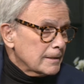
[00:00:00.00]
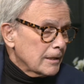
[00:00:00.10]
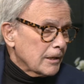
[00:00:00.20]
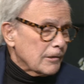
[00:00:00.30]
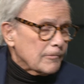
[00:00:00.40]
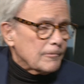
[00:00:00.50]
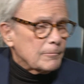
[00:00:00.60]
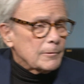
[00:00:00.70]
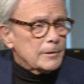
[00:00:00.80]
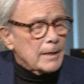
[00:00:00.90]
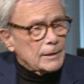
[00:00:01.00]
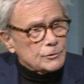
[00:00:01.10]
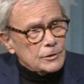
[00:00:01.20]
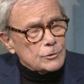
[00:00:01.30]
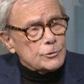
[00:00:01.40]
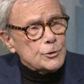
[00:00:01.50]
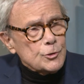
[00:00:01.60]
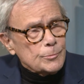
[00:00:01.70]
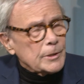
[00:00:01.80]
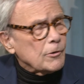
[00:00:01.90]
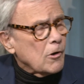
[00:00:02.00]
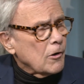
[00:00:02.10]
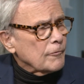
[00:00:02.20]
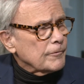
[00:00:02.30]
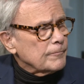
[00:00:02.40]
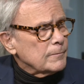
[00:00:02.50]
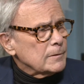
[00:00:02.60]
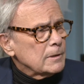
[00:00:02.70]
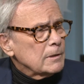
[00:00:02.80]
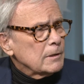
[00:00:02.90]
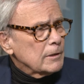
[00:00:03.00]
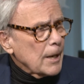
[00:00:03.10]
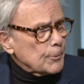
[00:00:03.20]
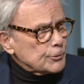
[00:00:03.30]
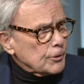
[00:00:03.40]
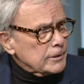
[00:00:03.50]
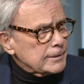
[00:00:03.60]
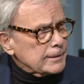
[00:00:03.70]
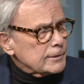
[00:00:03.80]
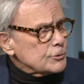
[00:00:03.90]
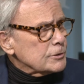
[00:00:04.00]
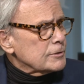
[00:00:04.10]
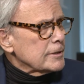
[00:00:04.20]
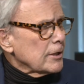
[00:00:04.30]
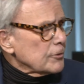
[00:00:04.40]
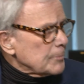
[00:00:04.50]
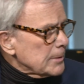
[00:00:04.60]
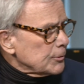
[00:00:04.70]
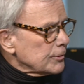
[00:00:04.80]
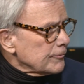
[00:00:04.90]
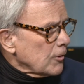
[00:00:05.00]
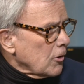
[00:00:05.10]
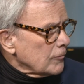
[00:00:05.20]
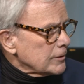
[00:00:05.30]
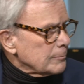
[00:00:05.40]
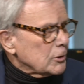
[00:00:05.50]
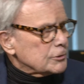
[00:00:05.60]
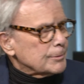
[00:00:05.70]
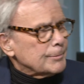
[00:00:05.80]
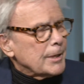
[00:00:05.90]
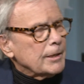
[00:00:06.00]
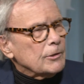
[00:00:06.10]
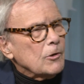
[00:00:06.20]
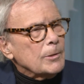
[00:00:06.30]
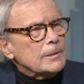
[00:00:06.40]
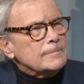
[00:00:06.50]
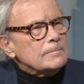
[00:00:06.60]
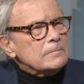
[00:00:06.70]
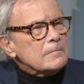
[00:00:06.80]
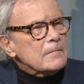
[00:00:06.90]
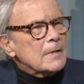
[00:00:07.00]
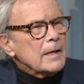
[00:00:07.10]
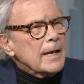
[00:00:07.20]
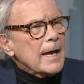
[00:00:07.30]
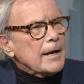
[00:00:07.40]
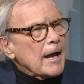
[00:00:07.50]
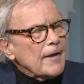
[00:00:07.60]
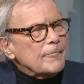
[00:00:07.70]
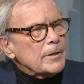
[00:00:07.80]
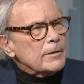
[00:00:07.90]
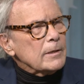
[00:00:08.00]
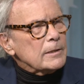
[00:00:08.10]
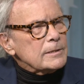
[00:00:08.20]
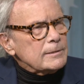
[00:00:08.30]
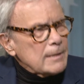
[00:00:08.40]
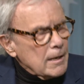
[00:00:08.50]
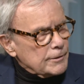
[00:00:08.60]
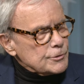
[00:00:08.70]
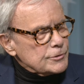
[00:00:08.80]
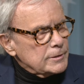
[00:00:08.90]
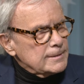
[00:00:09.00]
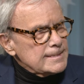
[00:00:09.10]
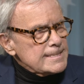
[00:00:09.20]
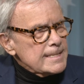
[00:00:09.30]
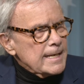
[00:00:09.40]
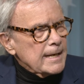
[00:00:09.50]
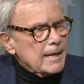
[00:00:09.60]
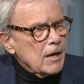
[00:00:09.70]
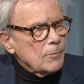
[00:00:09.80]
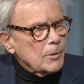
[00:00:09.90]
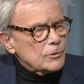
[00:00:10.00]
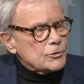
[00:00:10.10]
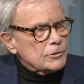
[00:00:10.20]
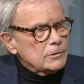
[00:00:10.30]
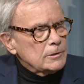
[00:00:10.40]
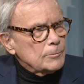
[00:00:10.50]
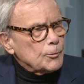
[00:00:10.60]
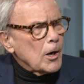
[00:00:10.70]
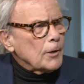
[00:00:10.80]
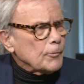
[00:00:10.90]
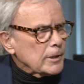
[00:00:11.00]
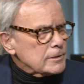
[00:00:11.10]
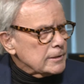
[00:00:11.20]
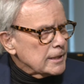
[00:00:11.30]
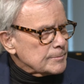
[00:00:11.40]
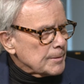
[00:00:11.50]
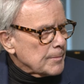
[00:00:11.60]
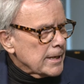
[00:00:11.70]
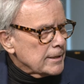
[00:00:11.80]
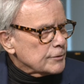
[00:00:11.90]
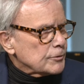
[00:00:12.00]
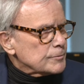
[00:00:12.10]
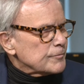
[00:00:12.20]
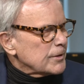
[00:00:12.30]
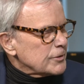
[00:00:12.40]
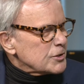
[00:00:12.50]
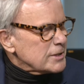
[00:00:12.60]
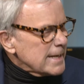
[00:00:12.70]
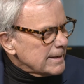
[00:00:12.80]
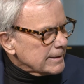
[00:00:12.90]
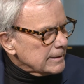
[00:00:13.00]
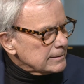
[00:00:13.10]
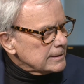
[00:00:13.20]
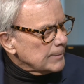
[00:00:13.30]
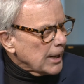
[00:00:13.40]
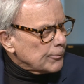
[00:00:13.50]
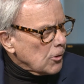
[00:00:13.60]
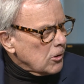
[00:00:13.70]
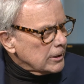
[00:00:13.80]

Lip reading: of not just you, but all the laboratory technicians, the other people involved in multiple myeloma. And I've been astonished at how much progress has been made in terms of understanding it. Am I wrong